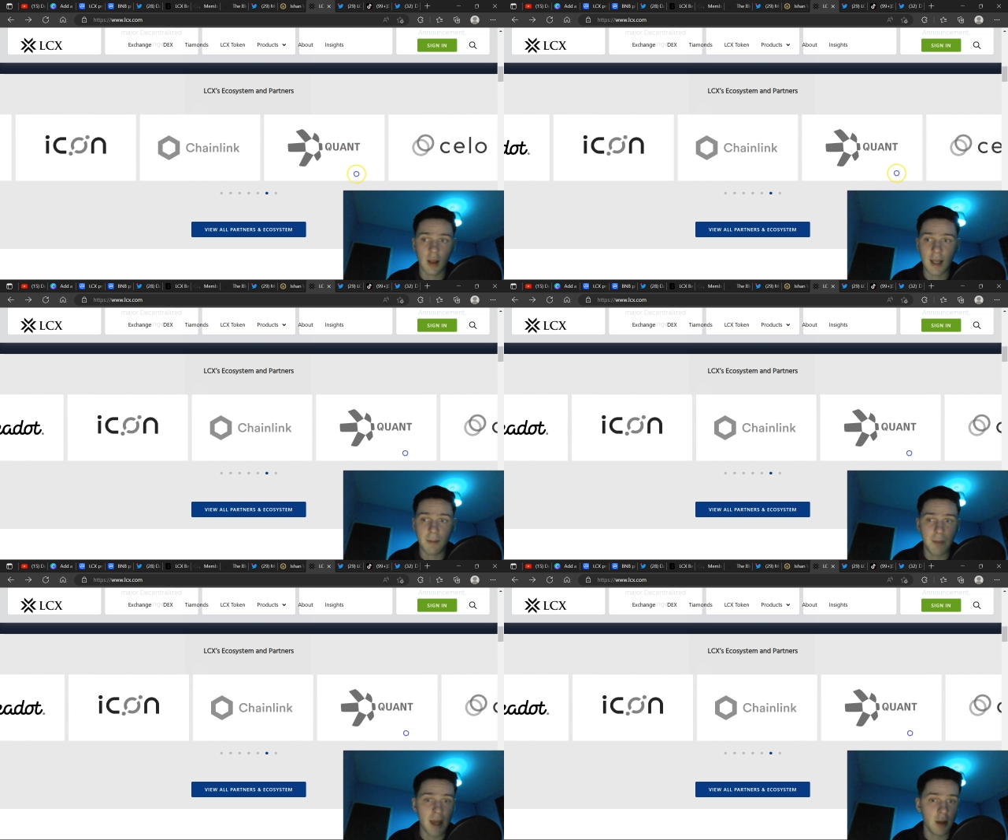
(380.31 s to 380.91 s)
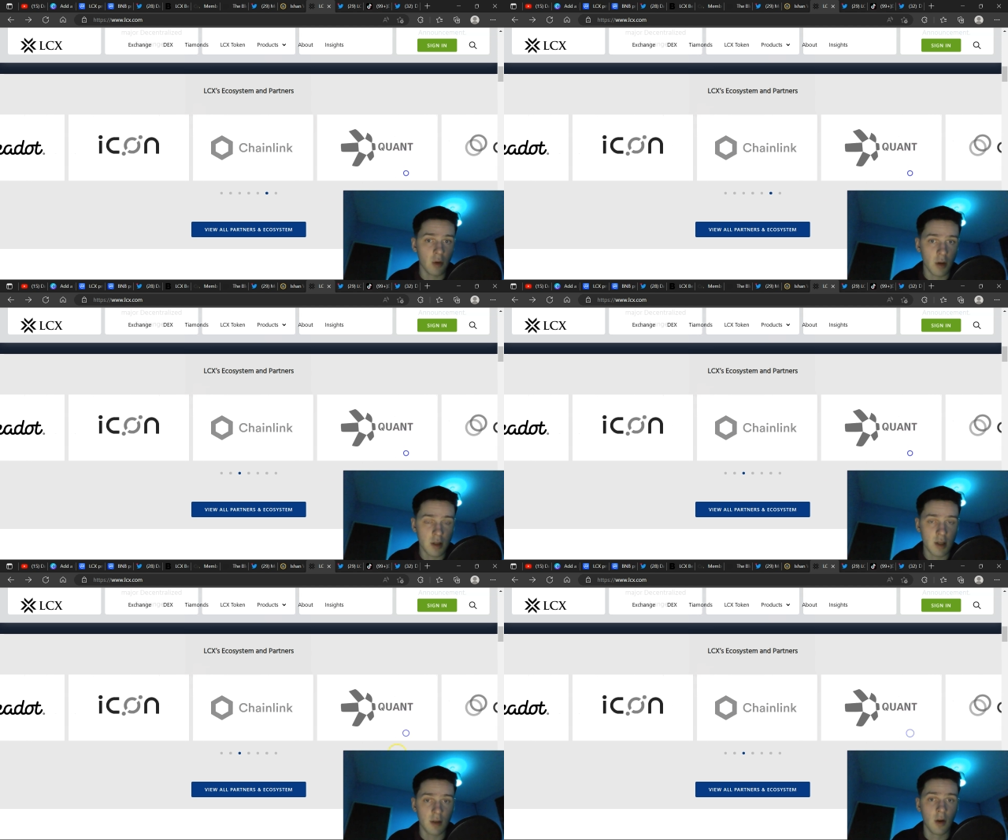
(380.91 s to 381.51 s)
like Ben
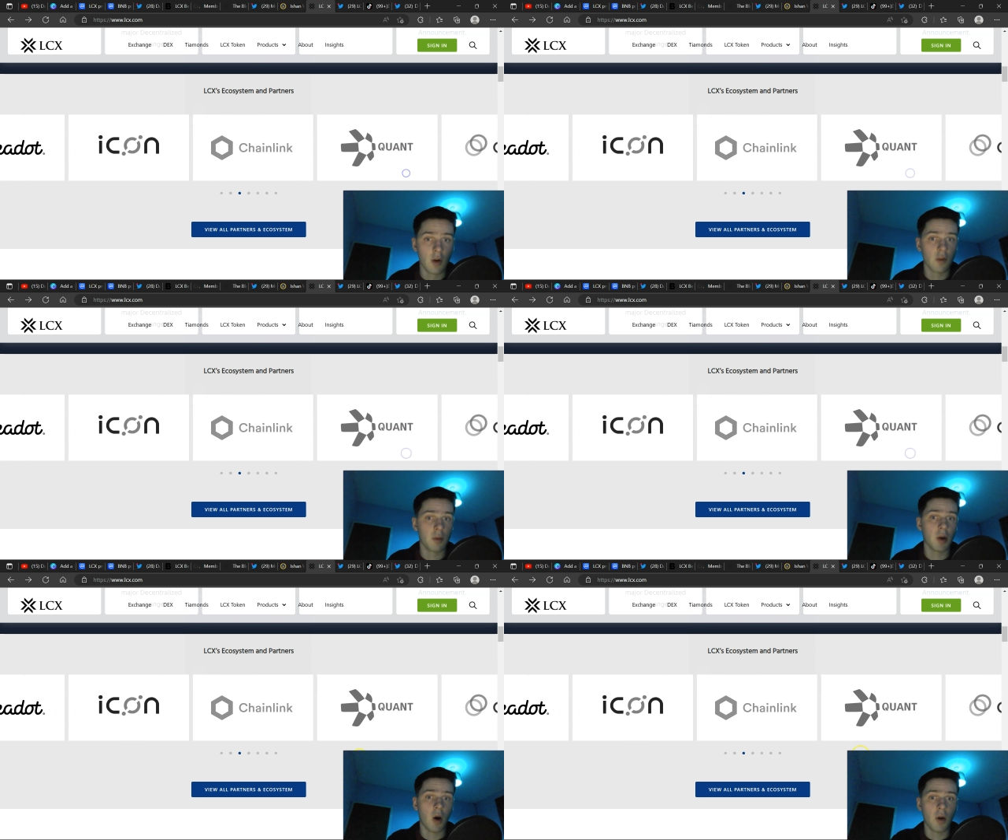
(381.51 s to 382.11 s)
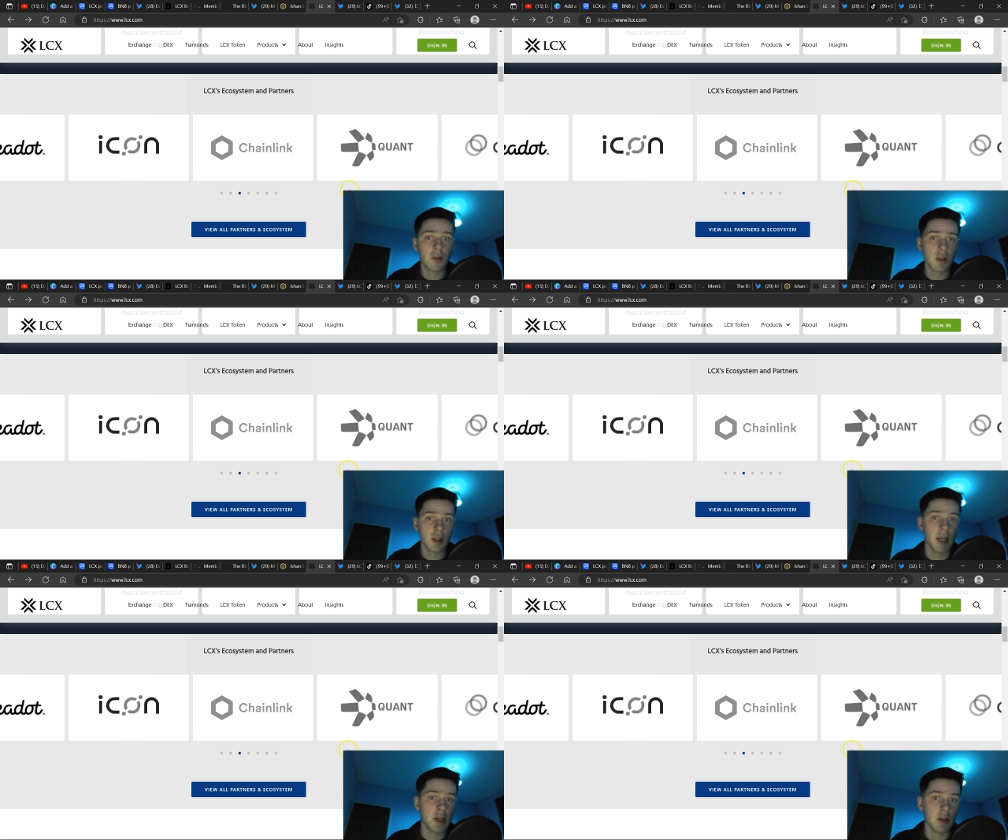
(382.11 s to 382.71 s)
Jorgensen from
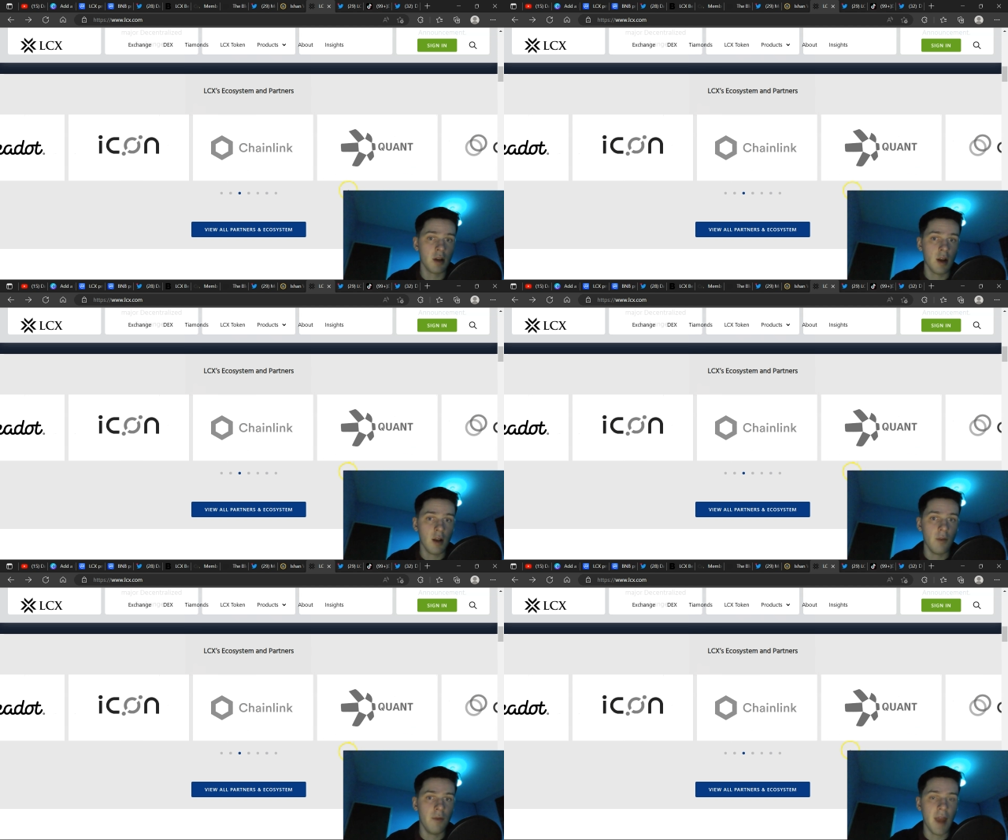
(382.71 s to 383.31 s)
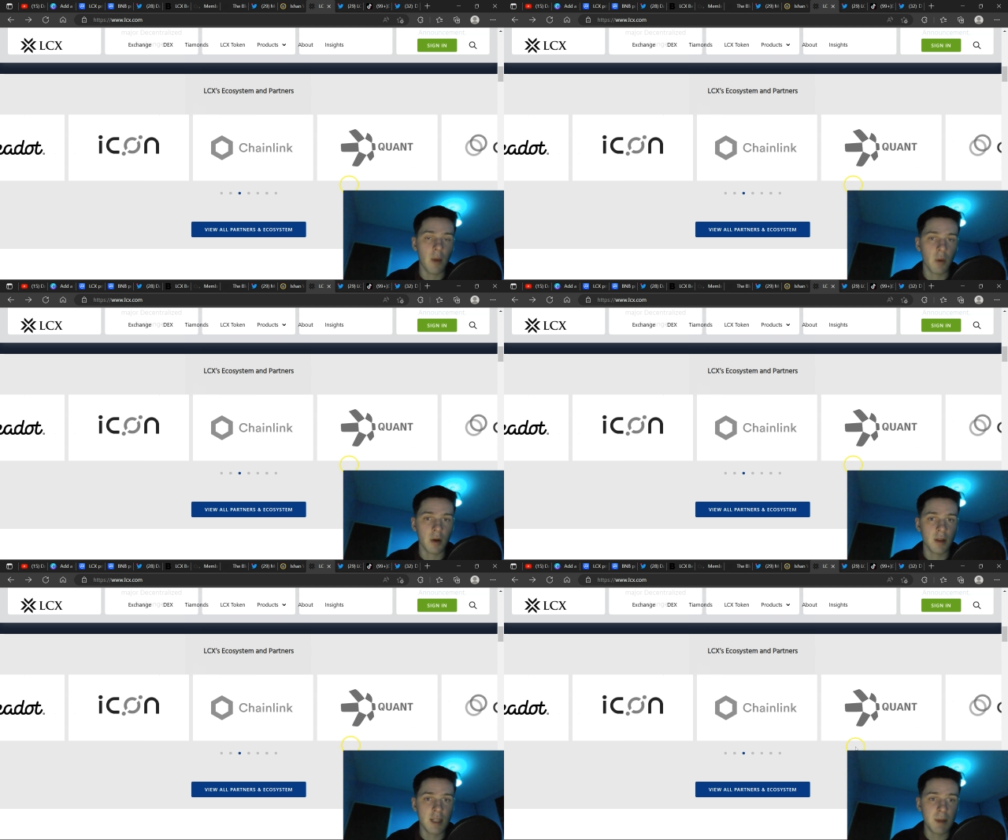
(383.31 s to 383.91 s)
Constellation
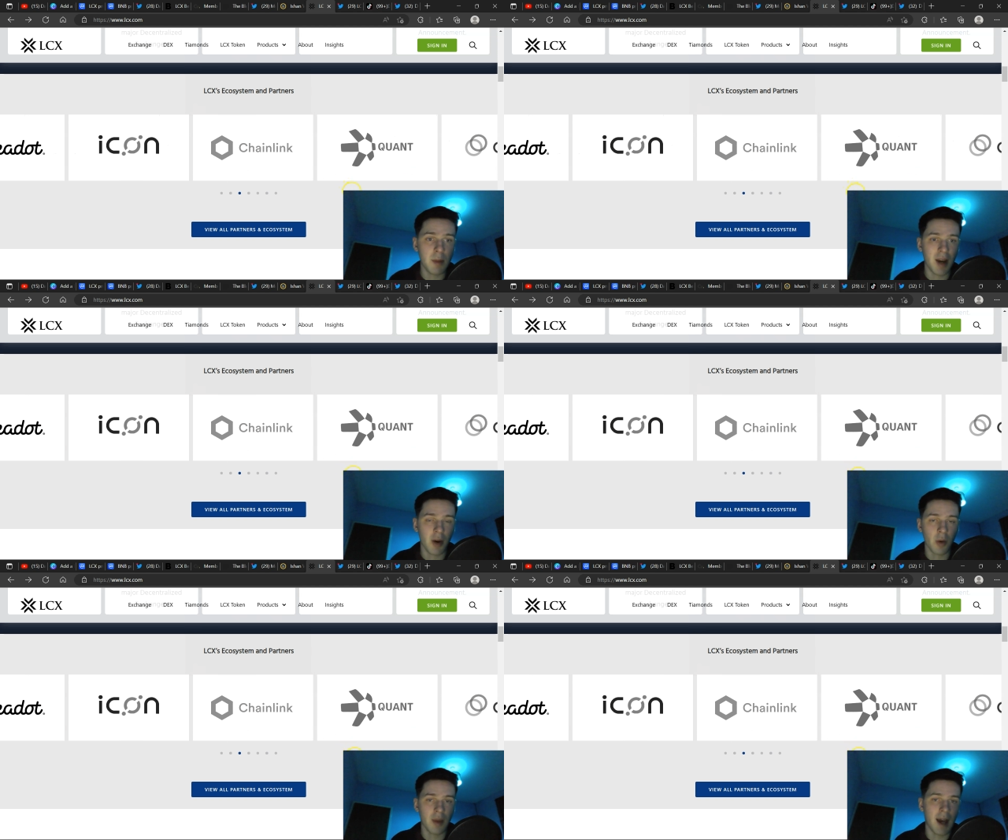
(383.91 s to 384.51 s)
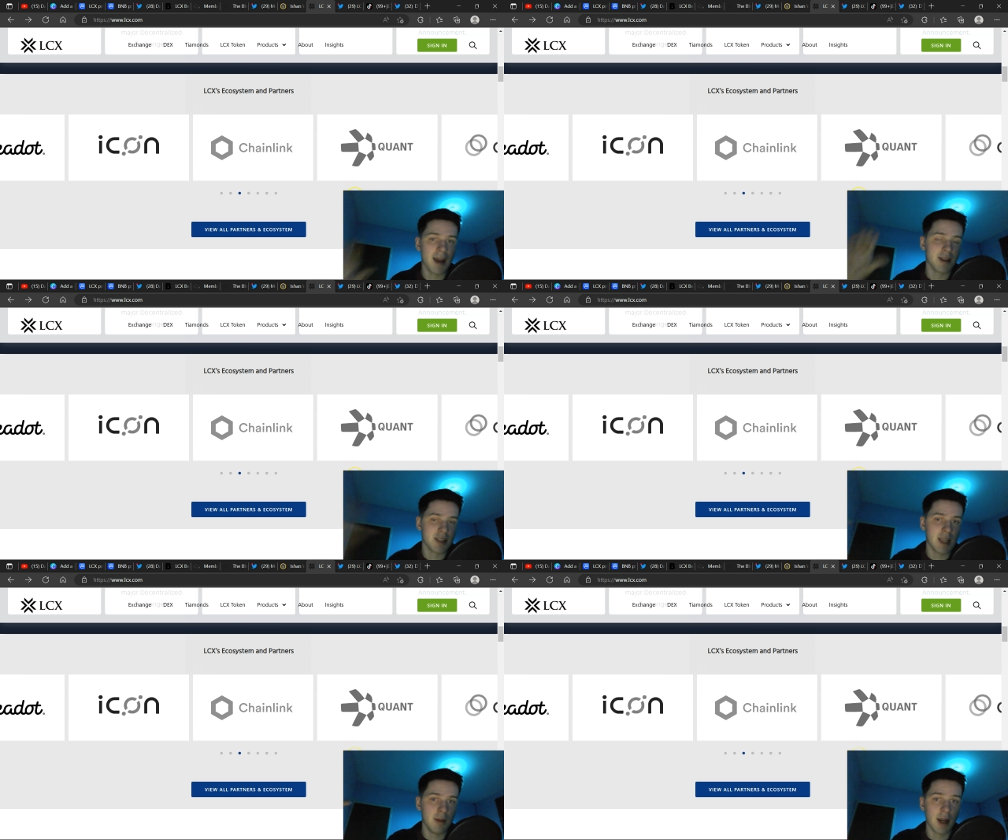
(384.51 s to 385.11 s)
Network. These people I hold in high esteem.